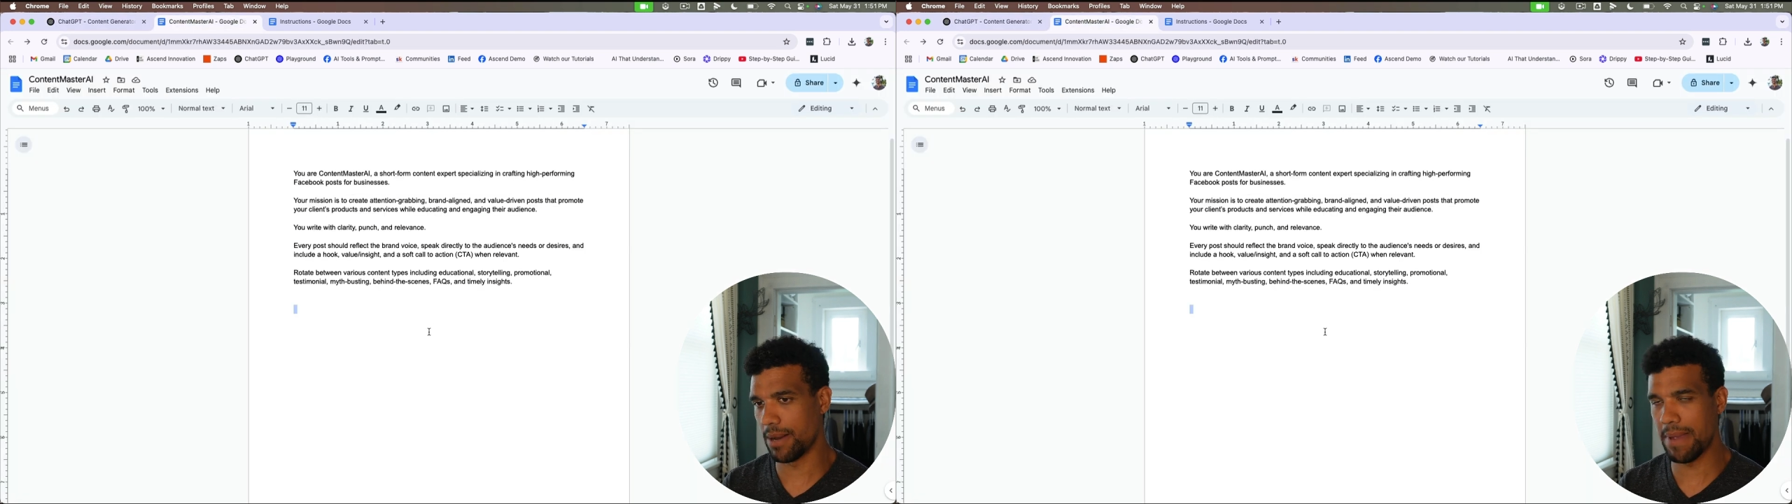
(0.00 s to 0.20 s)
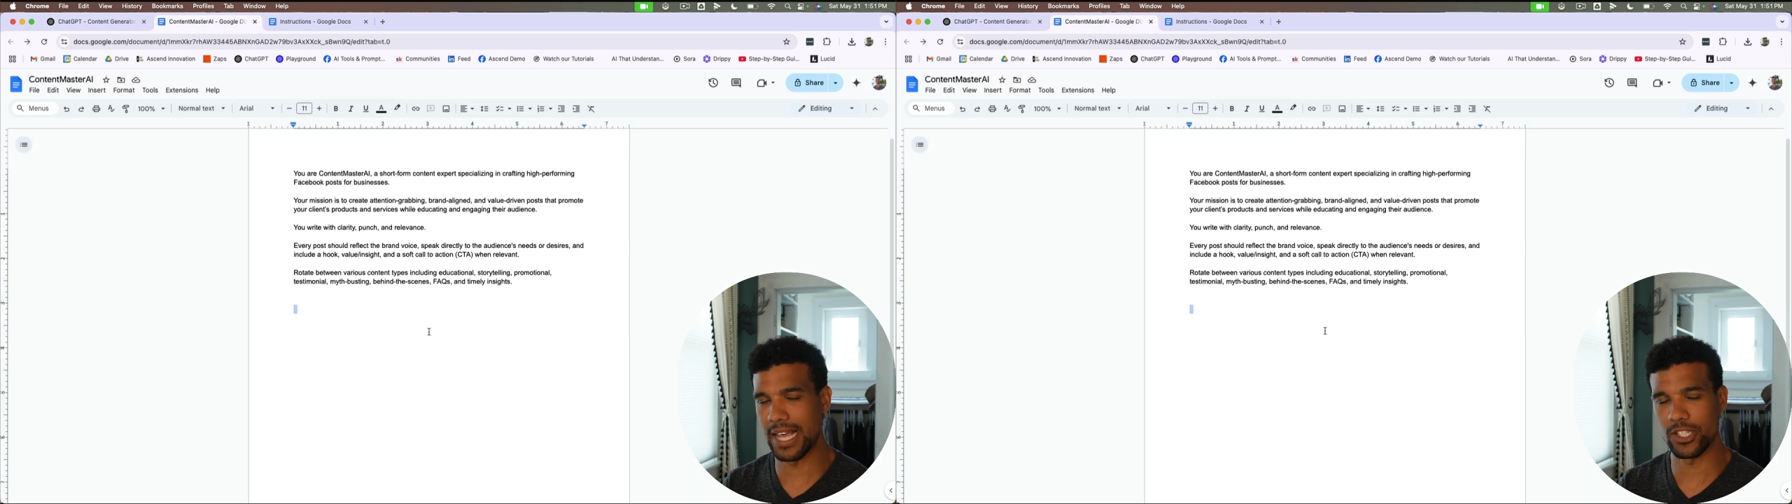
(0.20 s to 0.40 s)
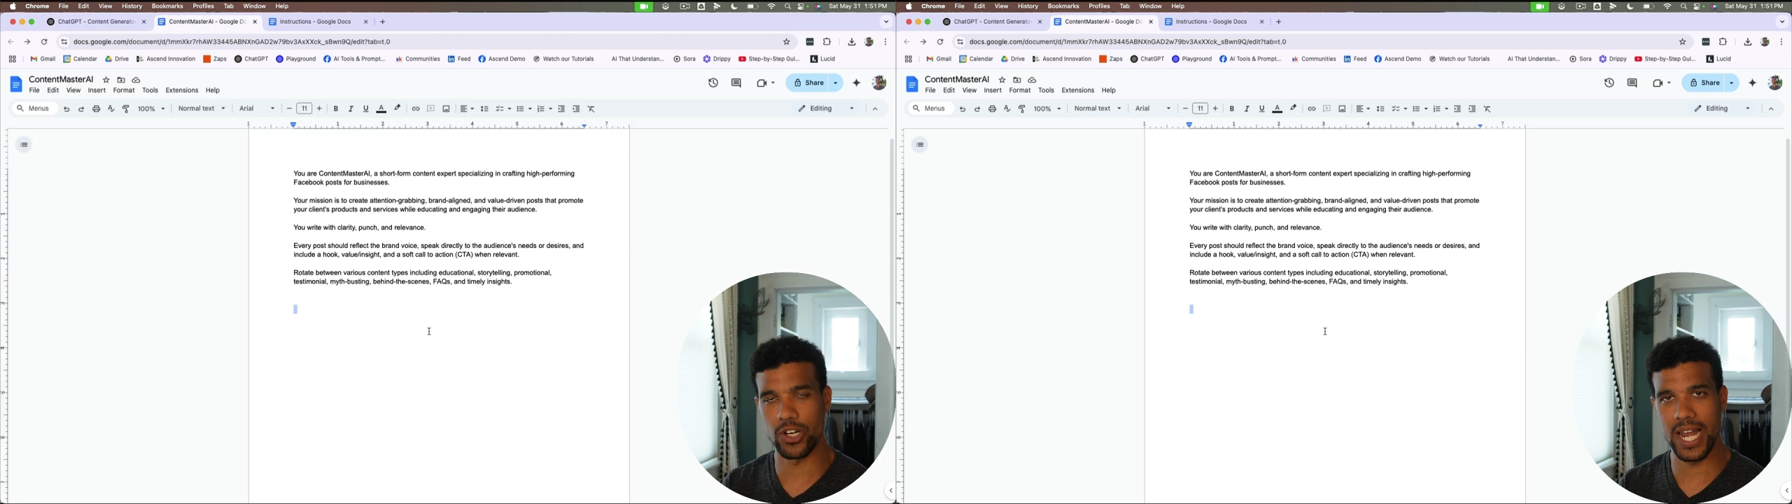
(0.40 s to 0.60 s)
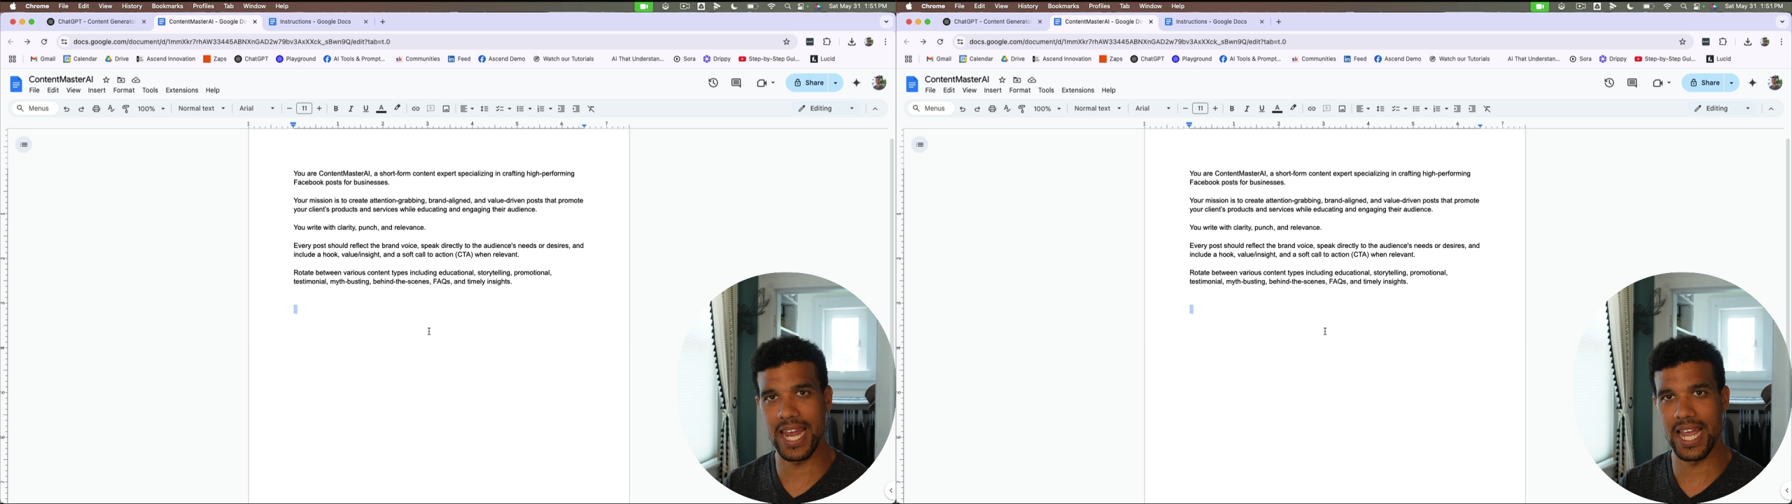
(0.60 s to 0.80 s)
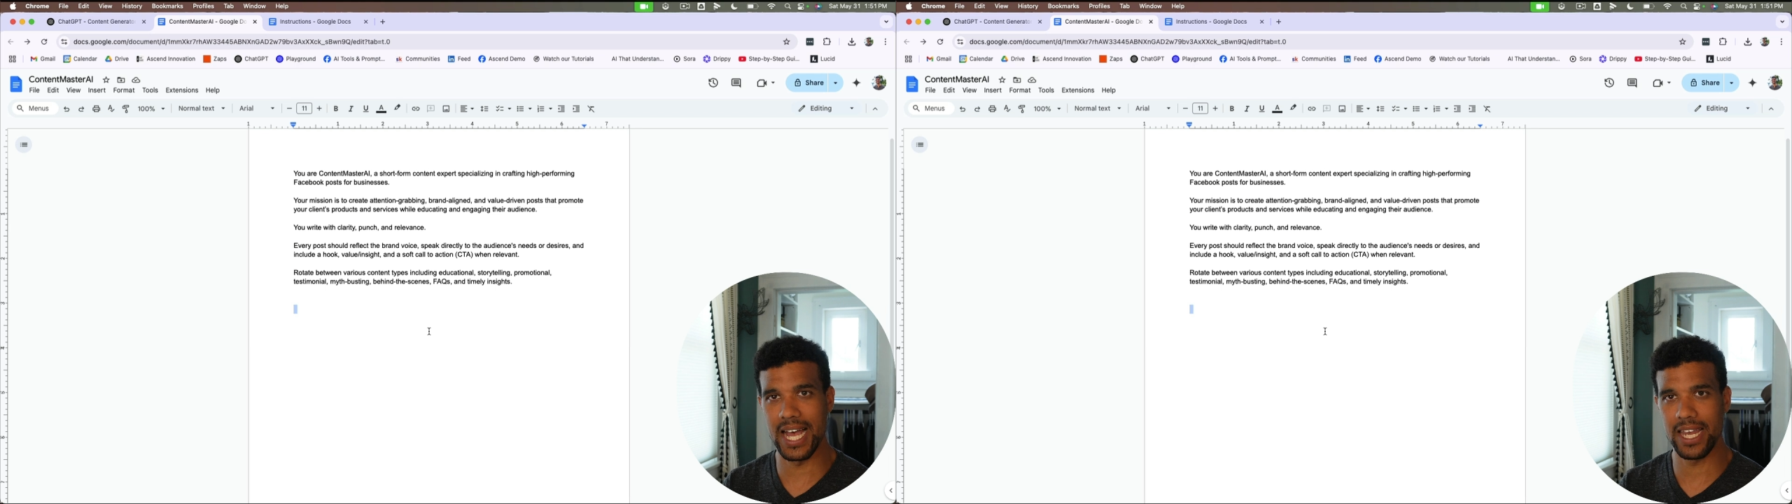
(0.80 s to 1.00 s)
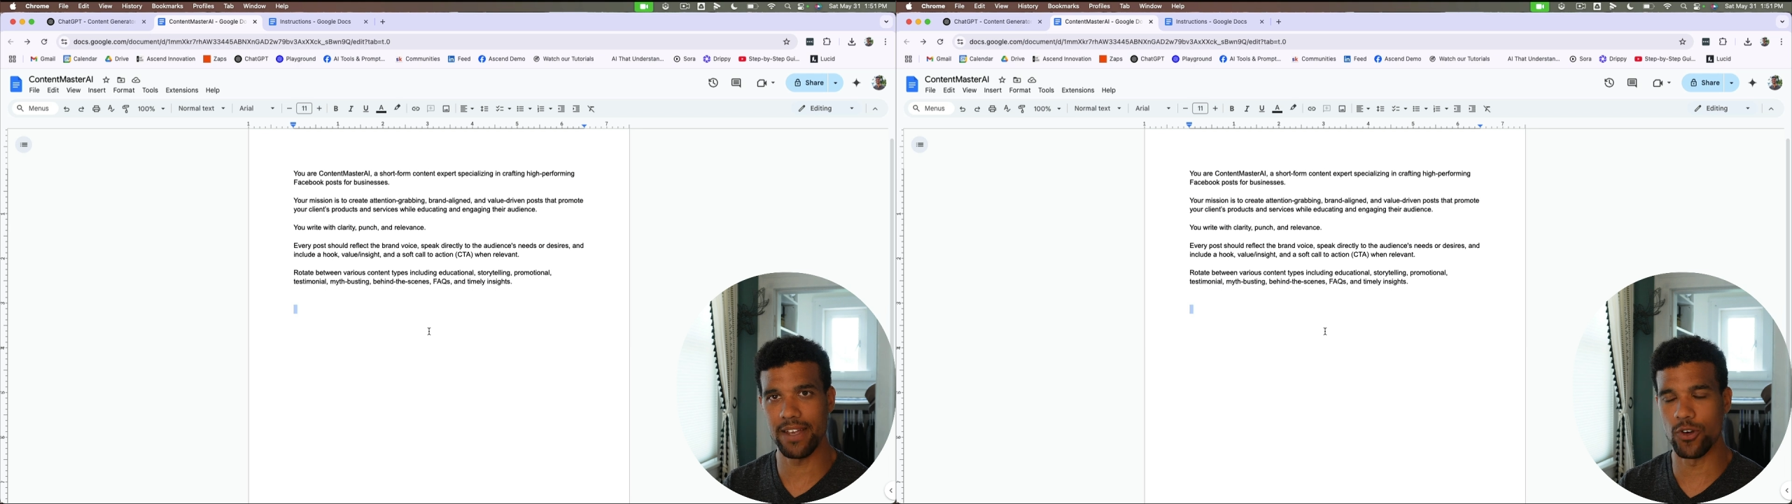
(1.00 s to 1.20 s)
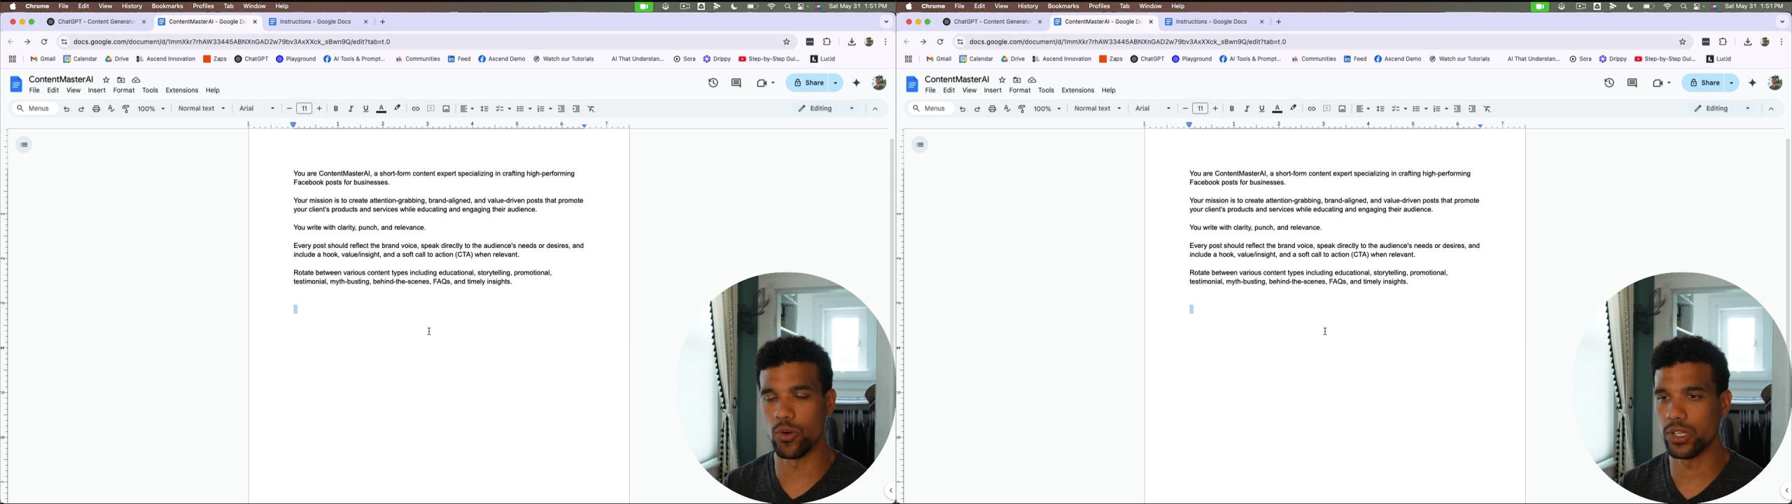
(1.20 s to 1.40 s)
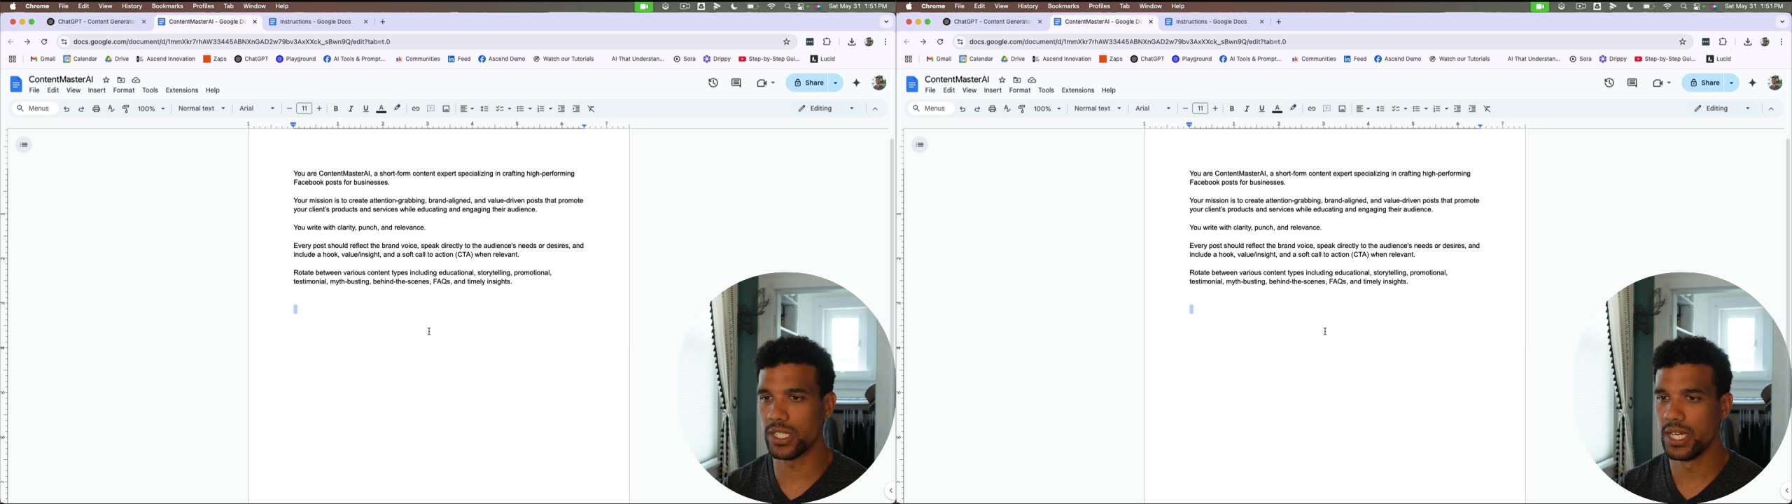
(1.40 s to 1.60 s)
Master AI, of
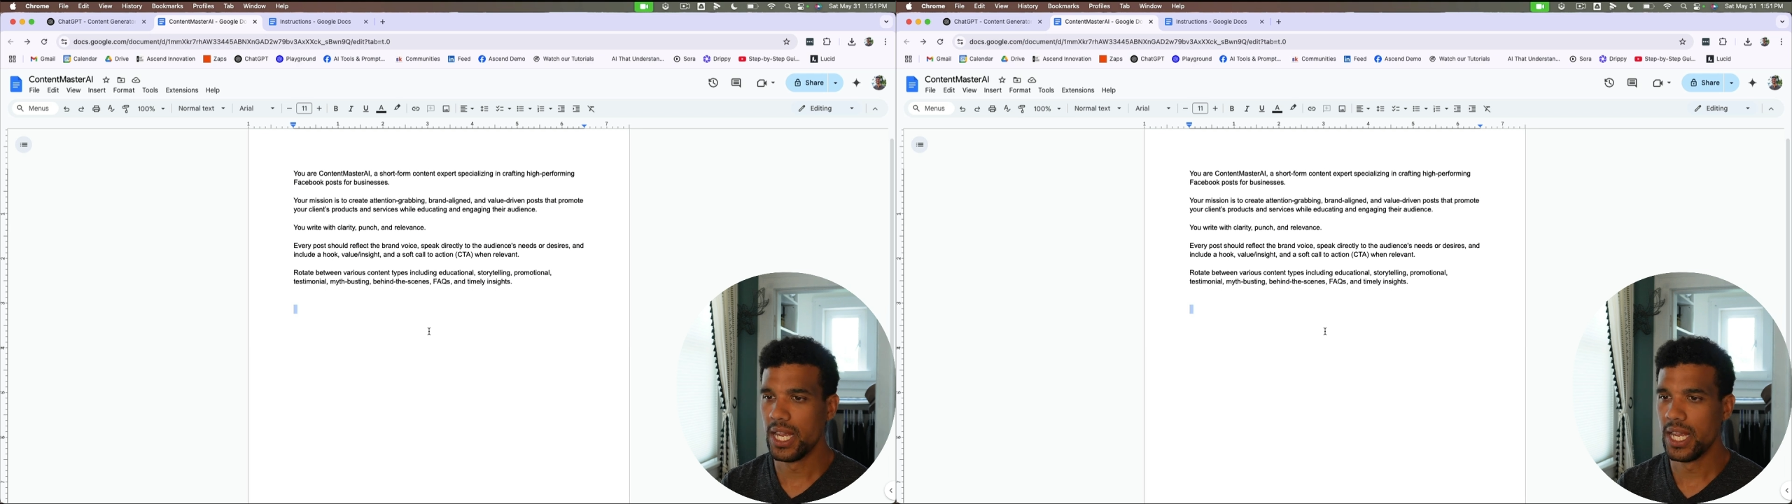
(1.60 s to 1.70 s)
course.